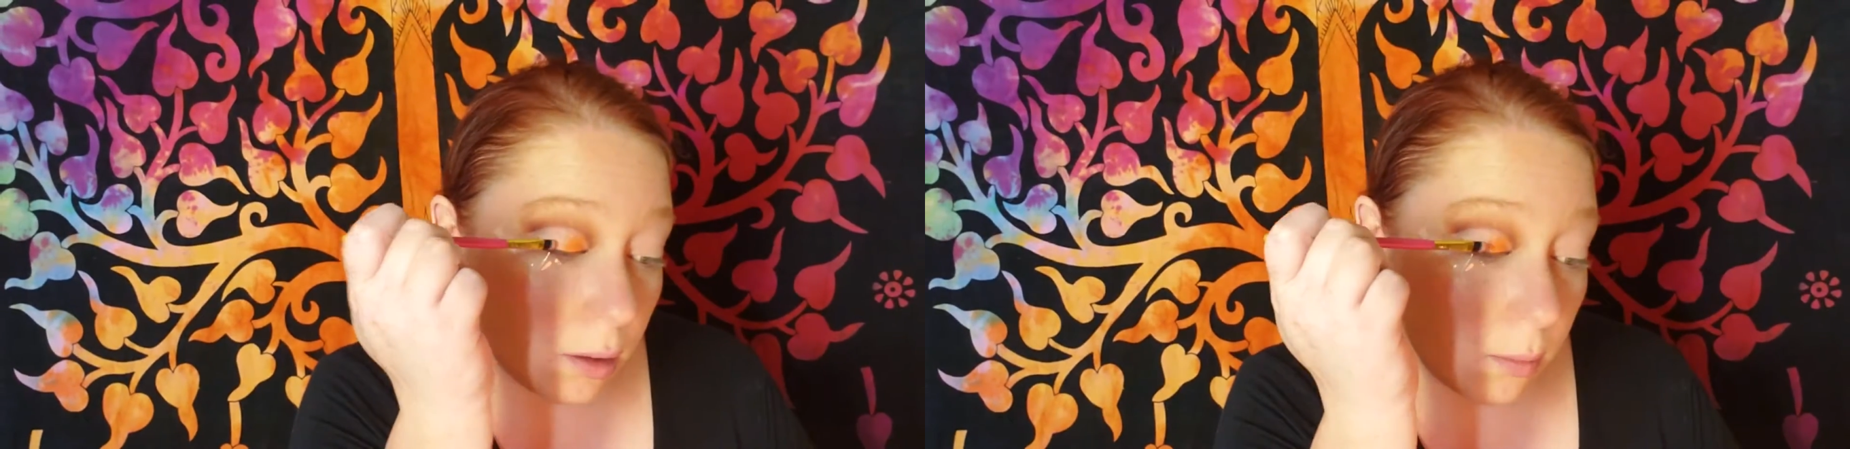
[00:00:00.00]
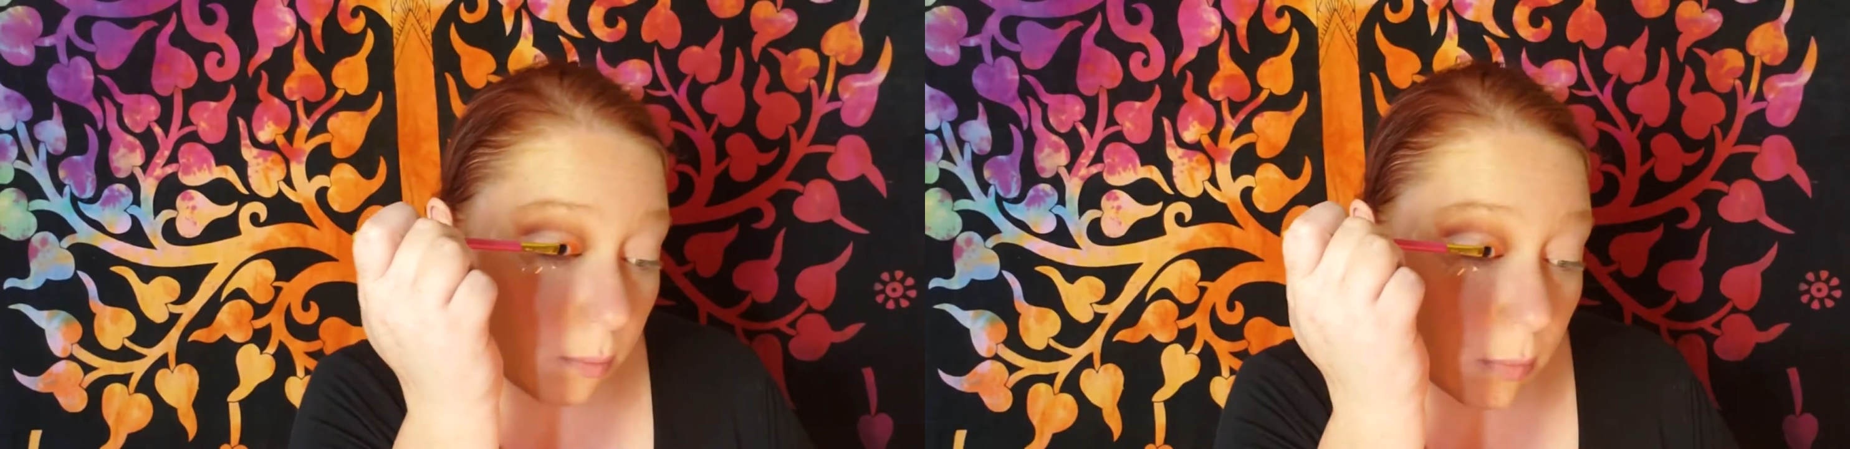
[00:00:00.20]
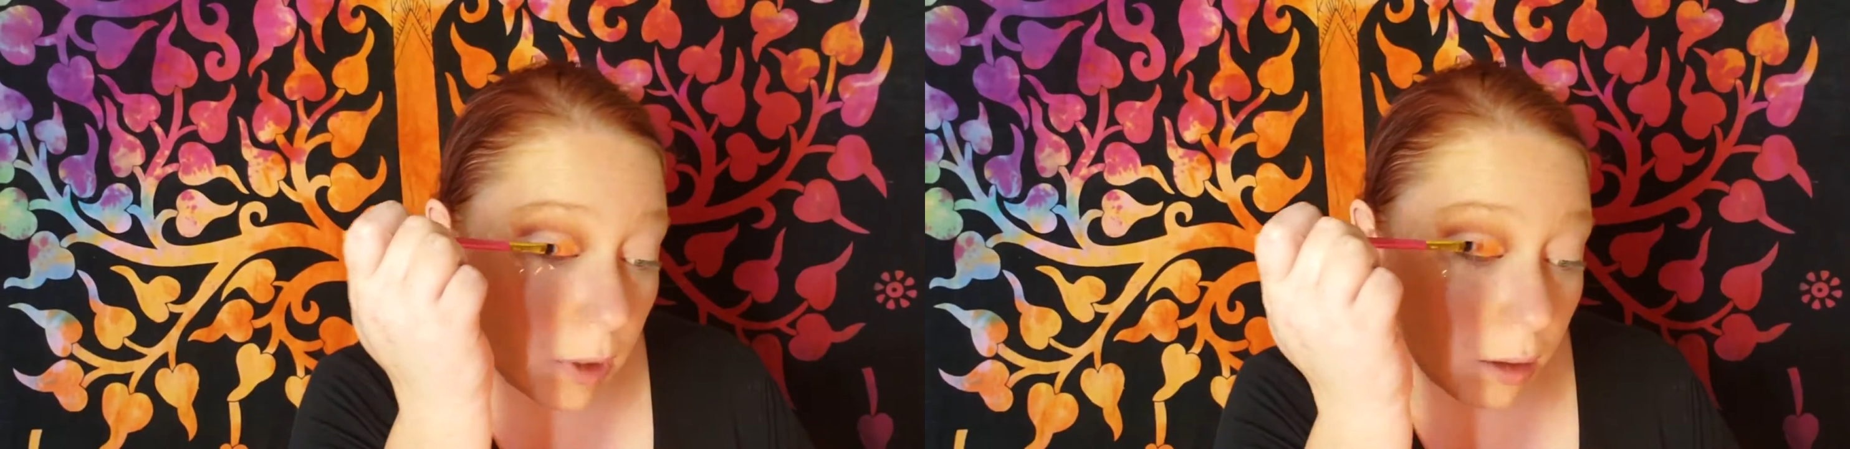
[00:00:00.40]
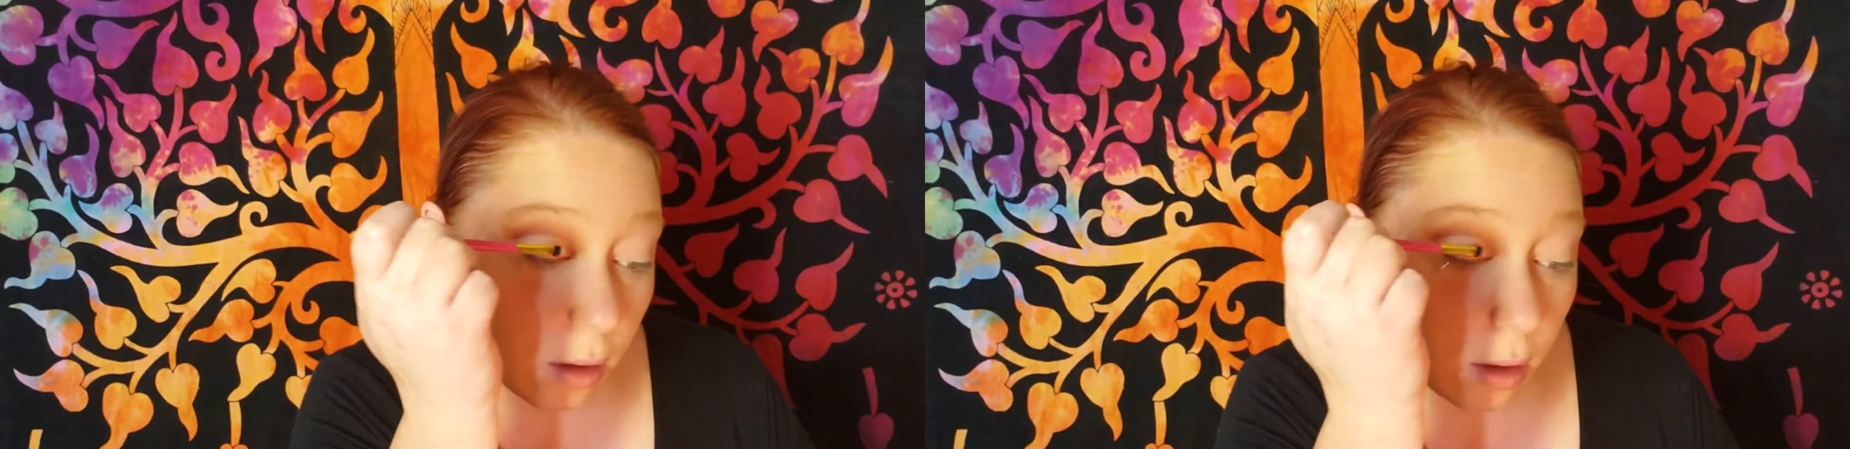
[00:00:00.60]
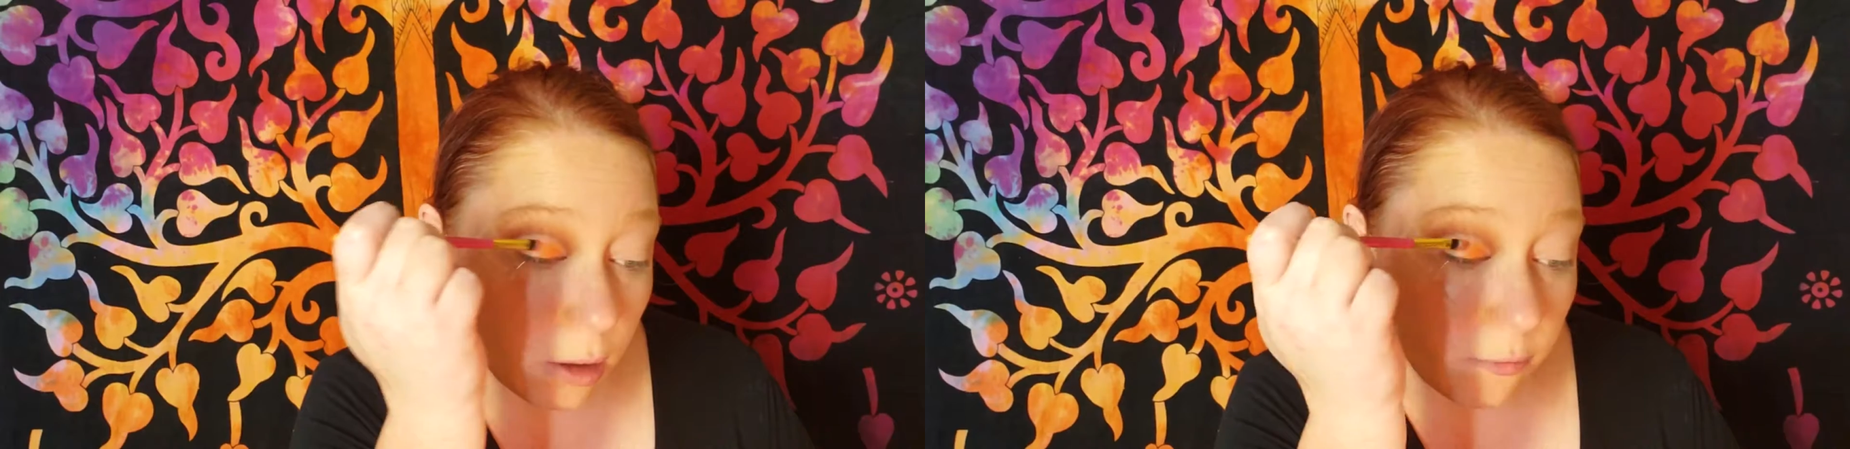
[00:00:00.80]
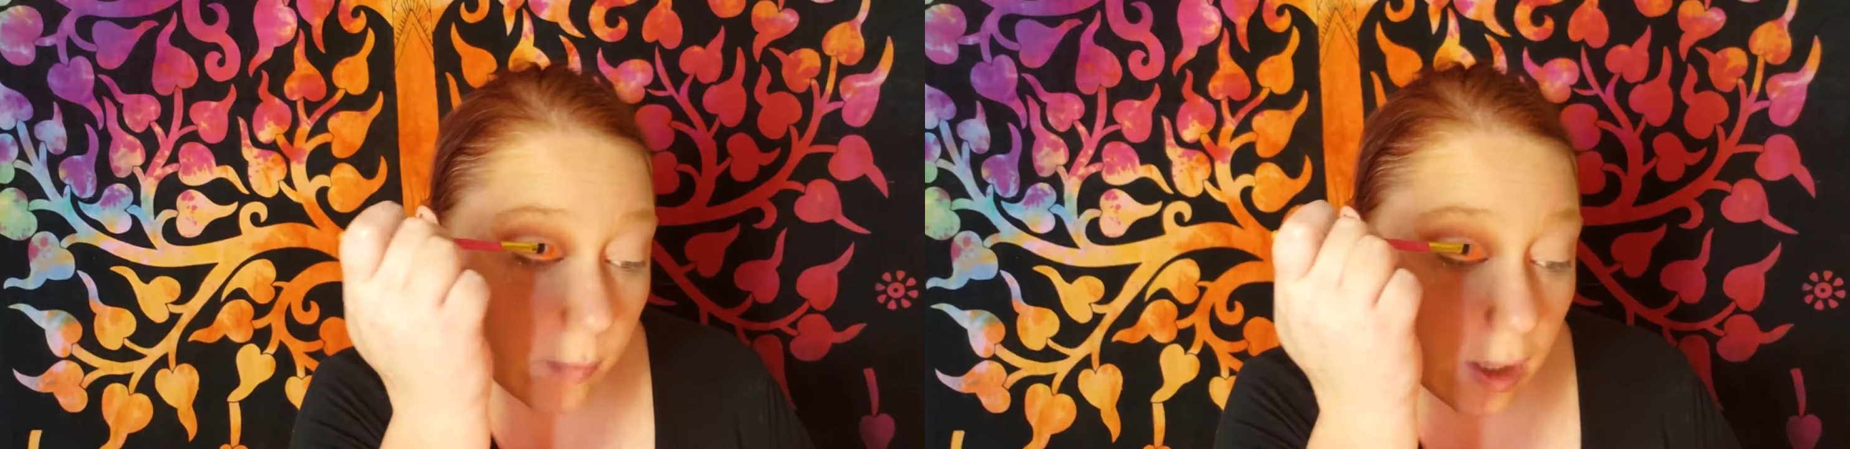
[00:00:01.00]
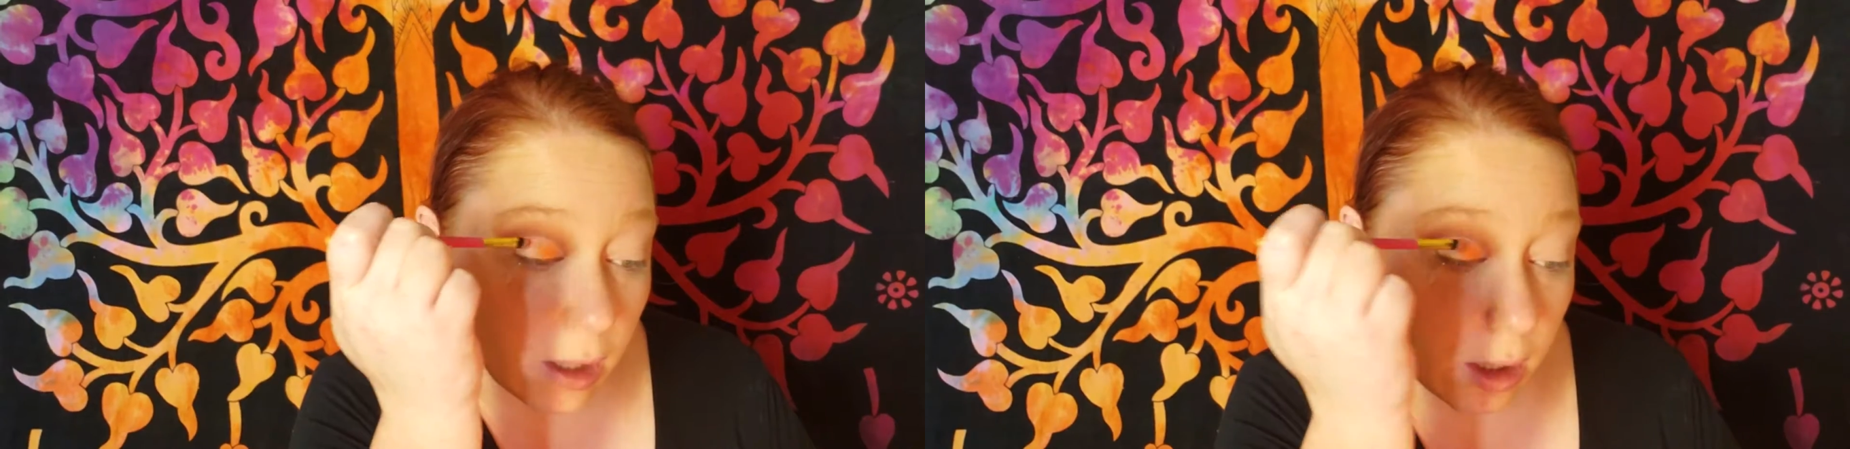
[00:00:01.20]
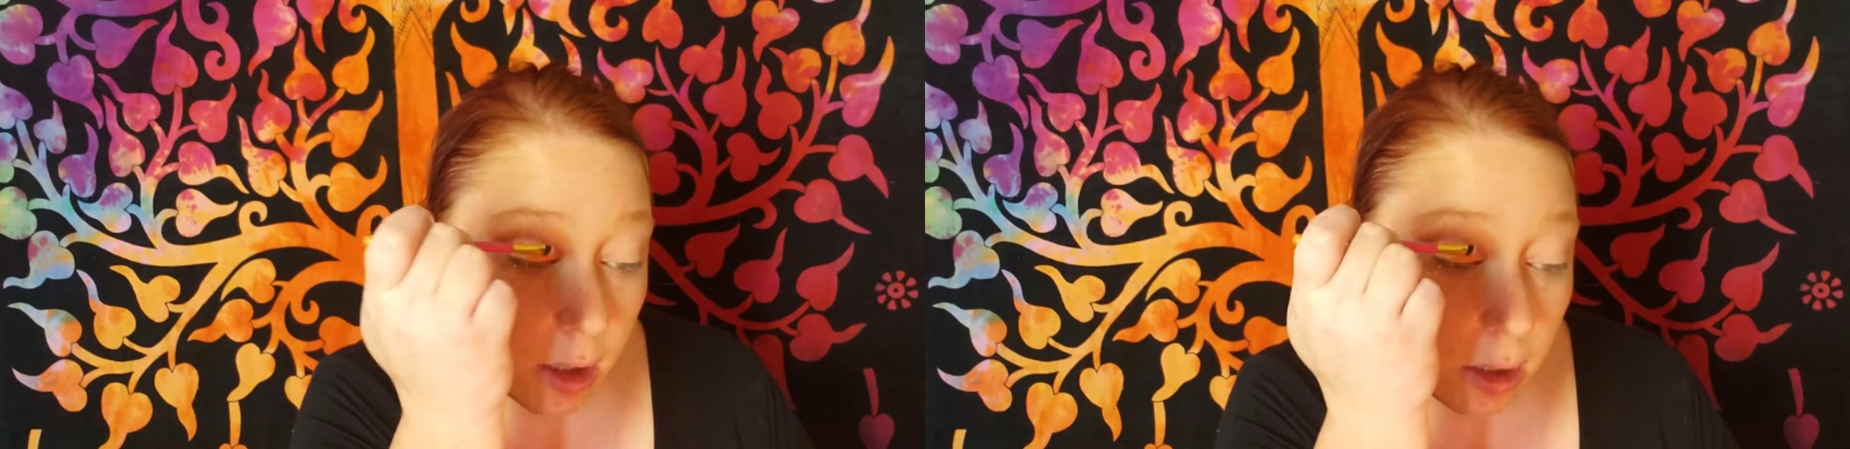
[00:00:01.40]
the middle of my
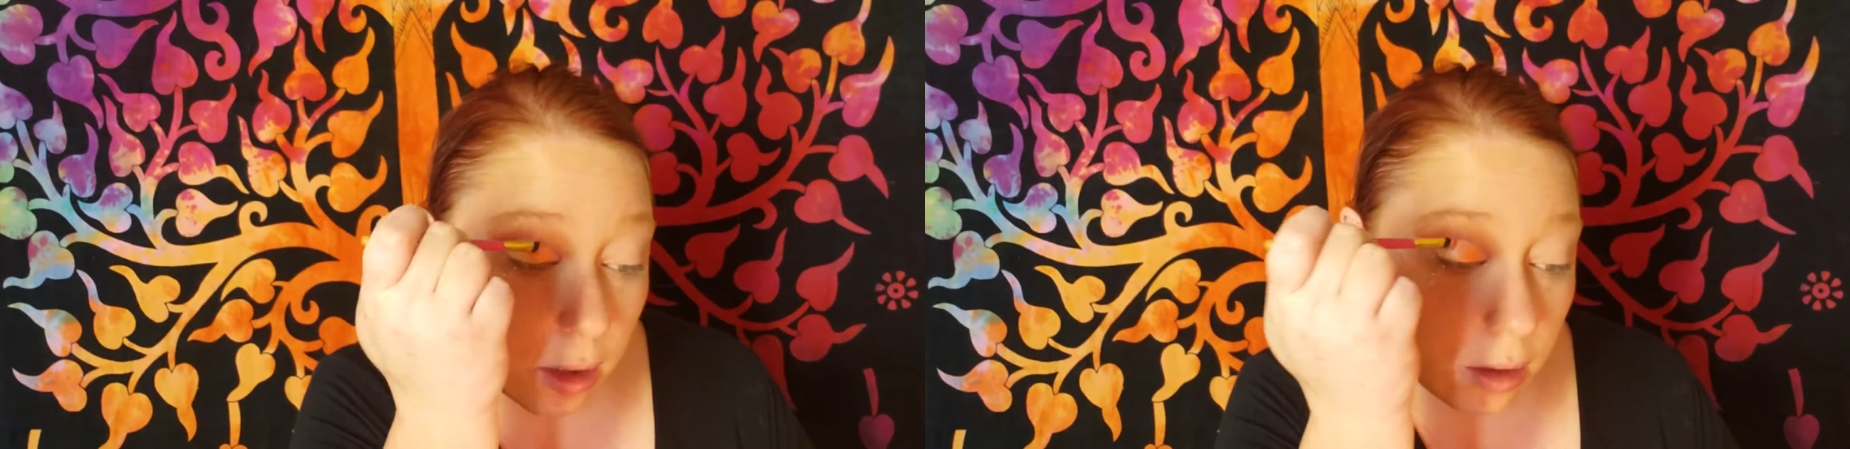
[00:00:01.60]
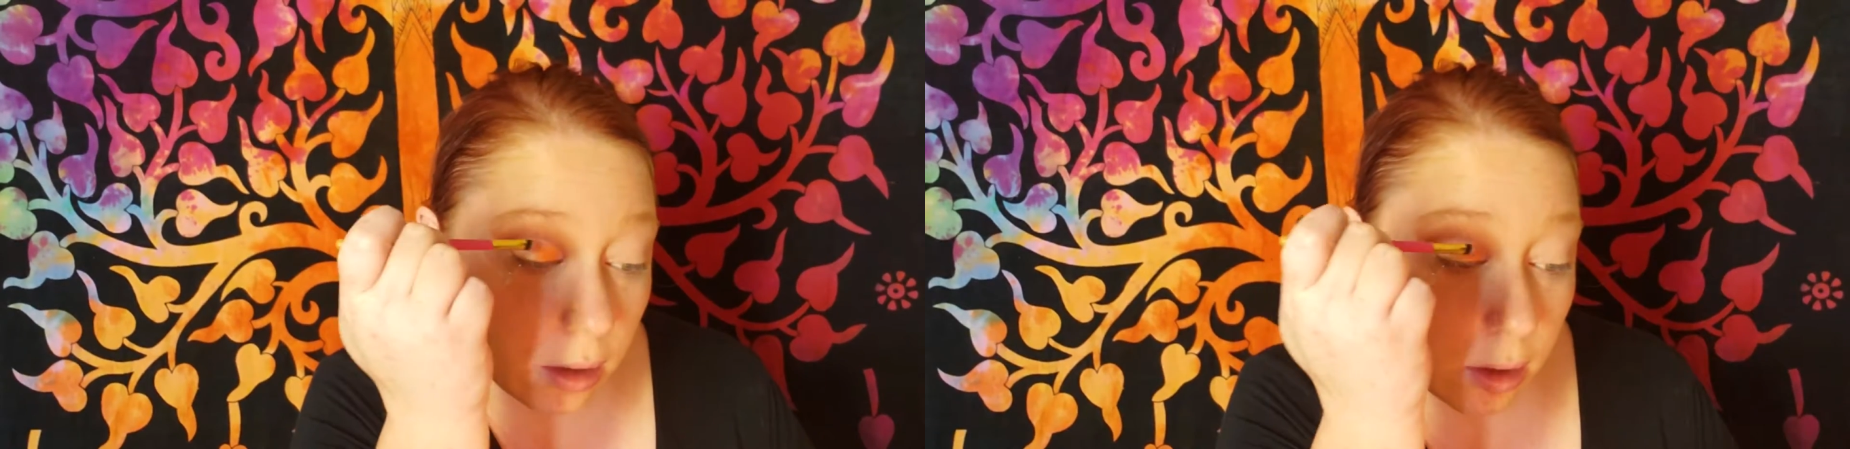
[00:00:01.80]
eye.